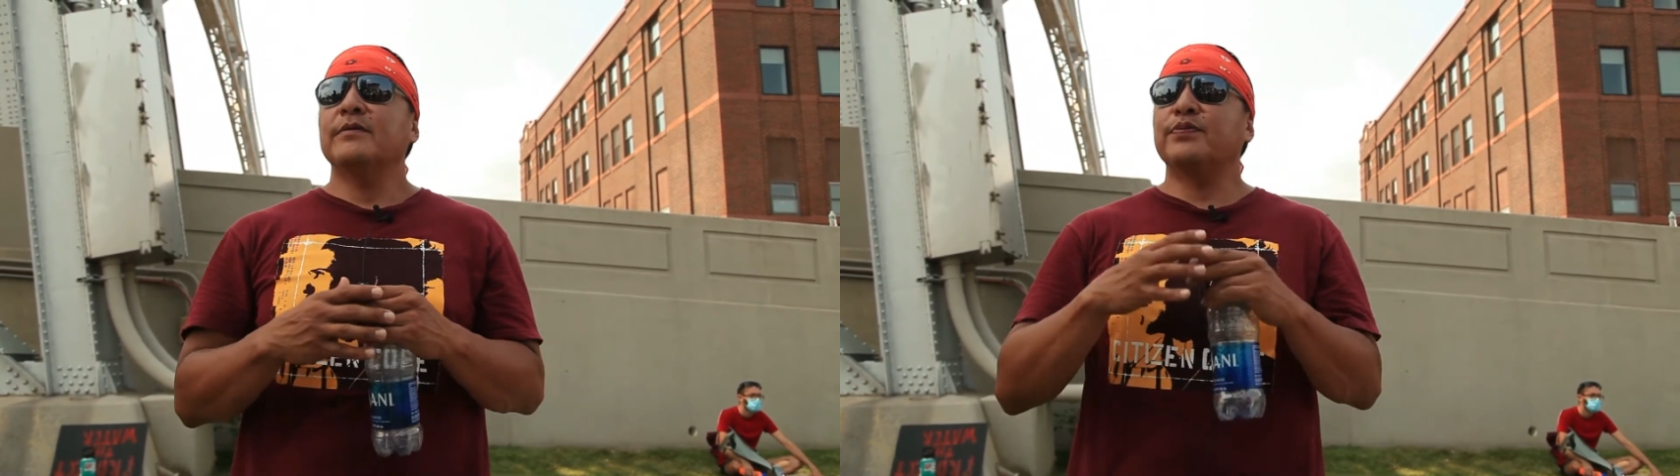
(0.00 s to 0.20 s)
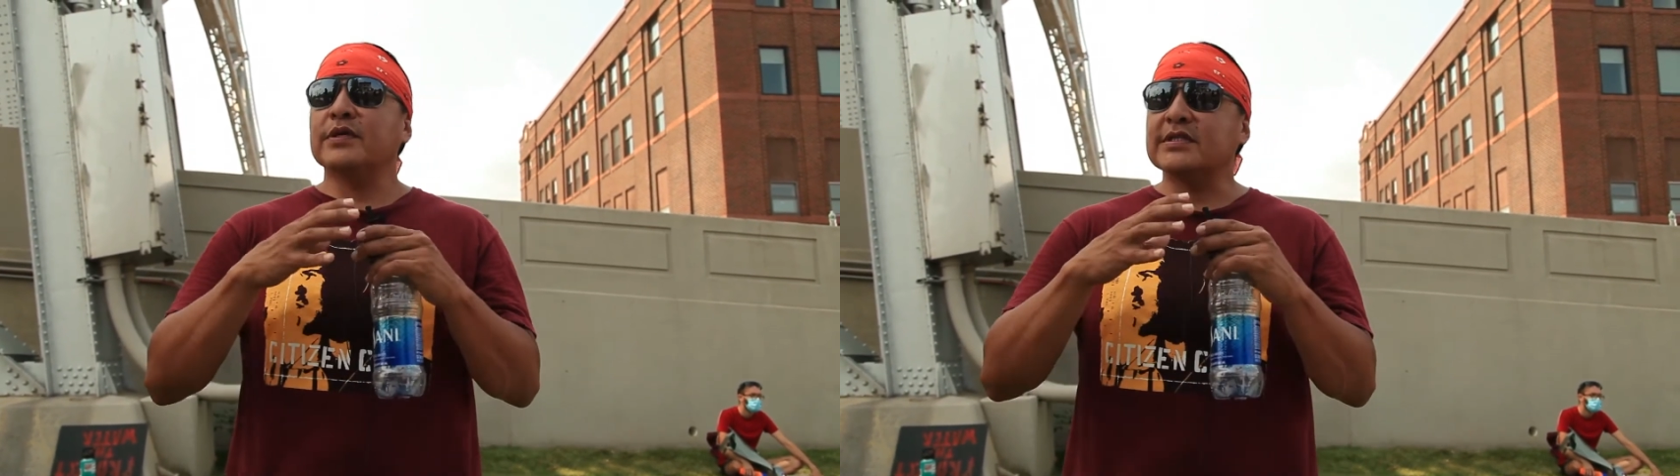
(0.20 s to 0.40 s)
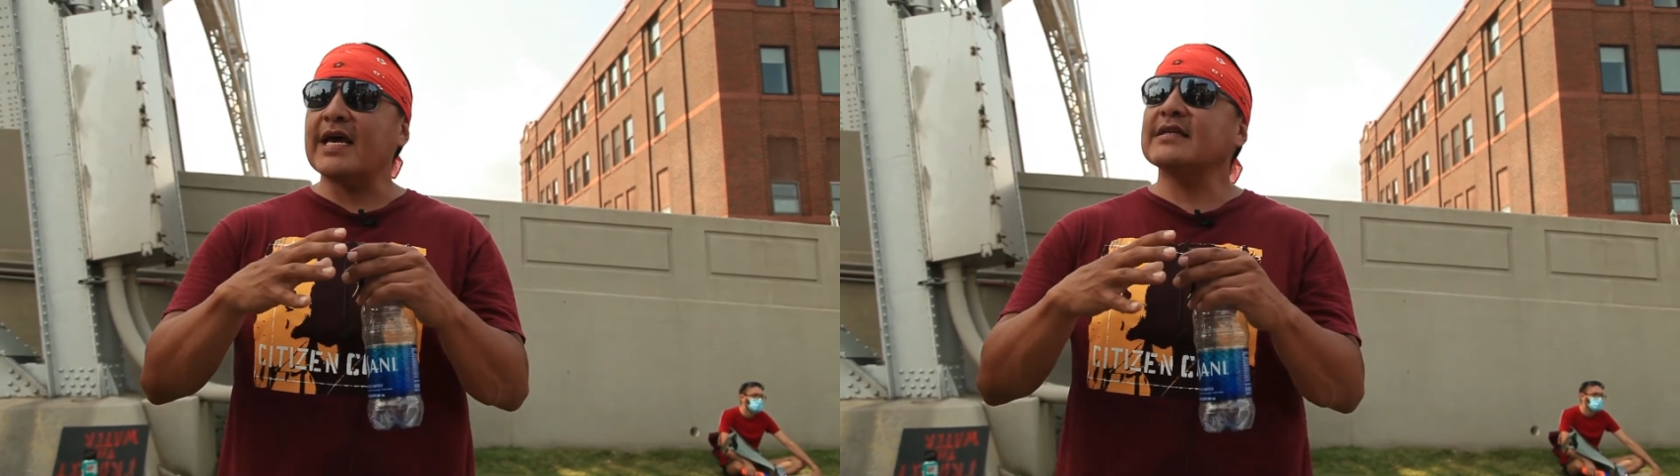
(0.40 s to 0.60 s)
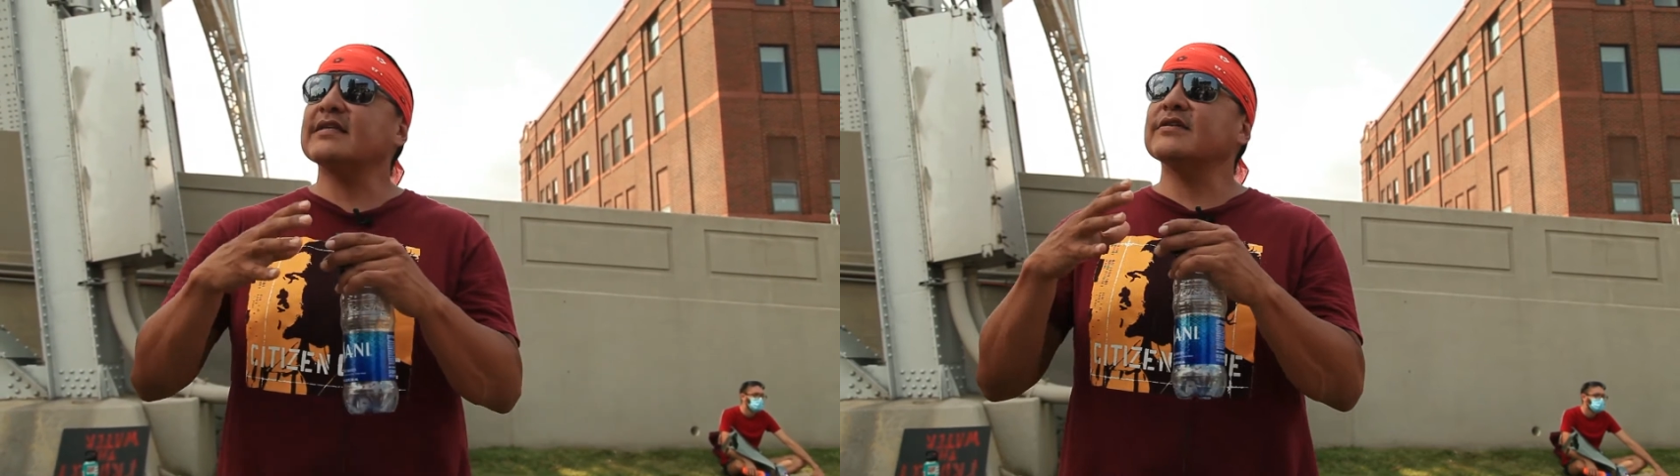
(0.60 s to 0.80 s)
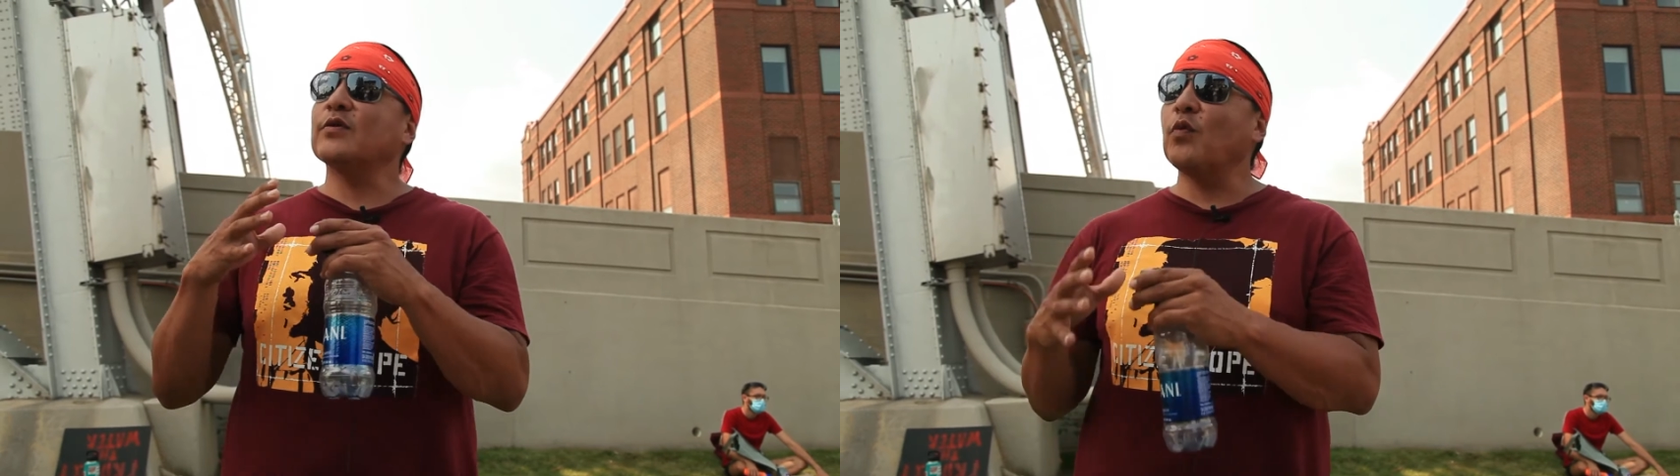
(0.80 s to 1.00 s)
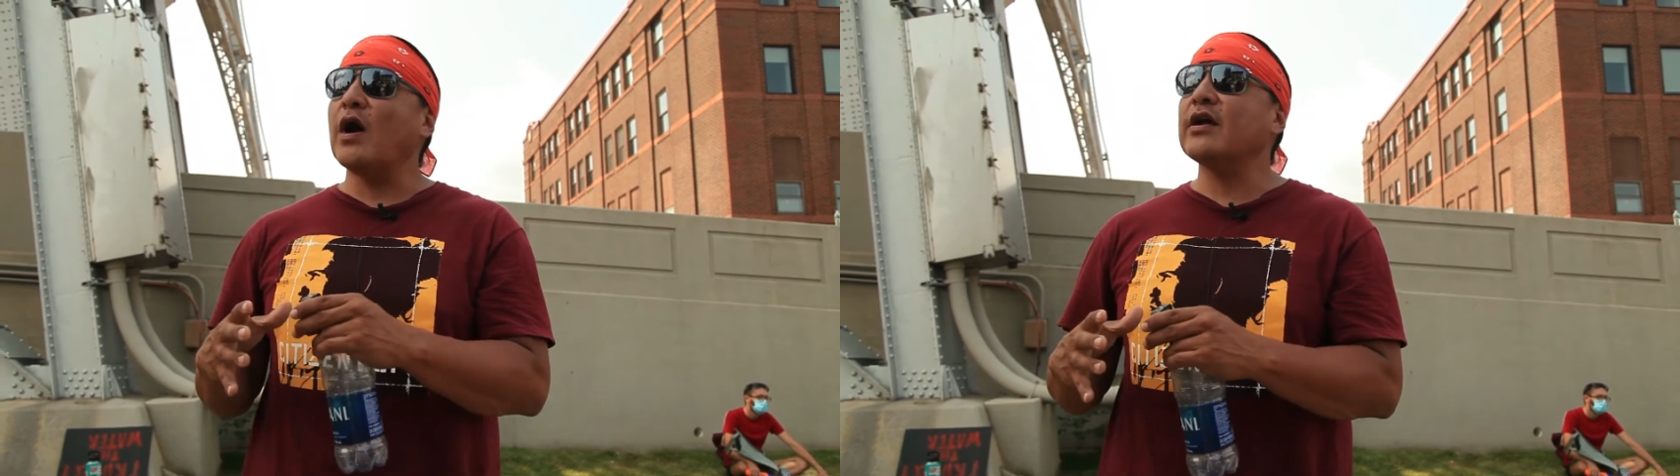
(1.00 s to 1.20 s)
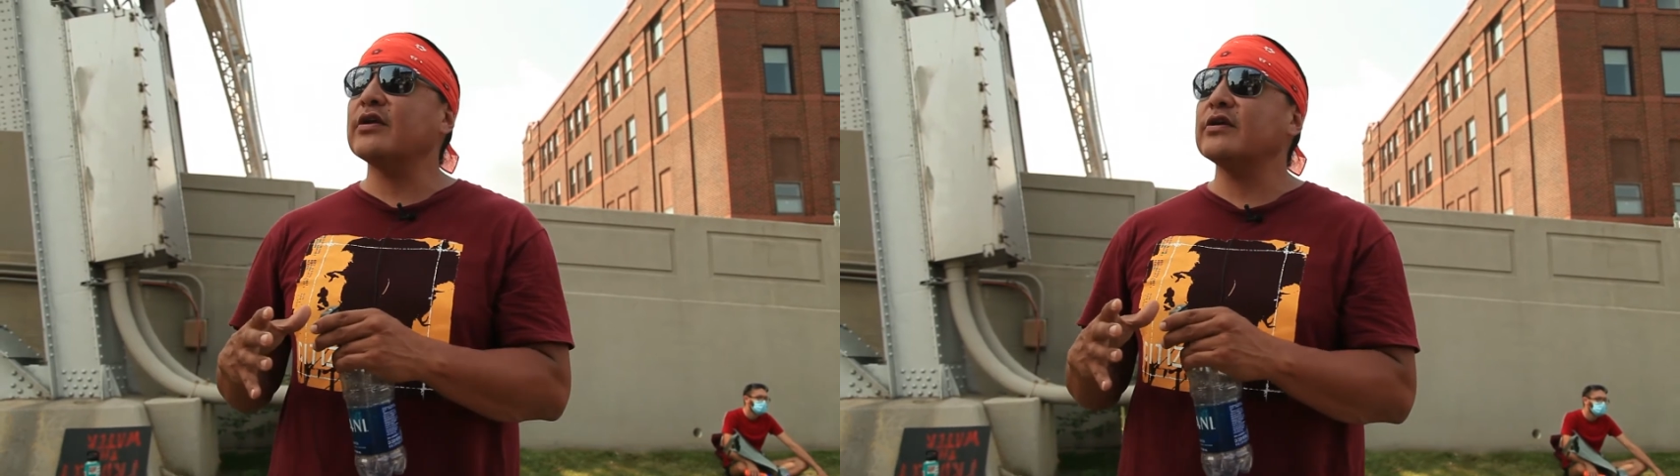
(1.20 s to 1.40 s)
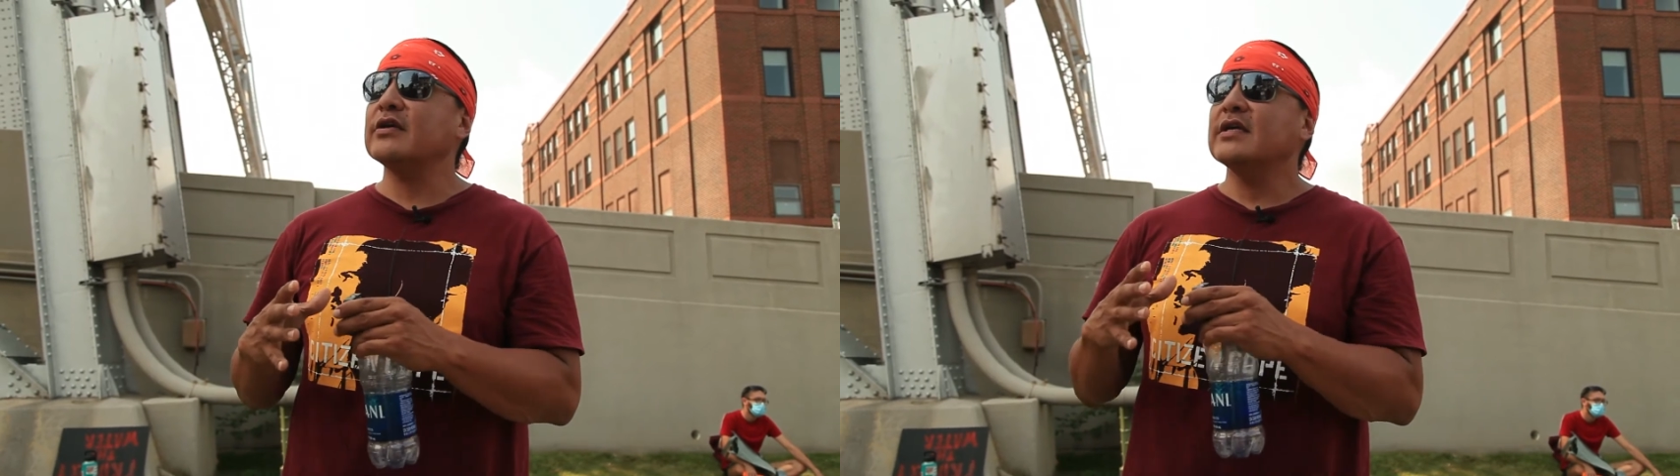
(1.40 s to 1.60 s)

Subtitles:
Protecting the water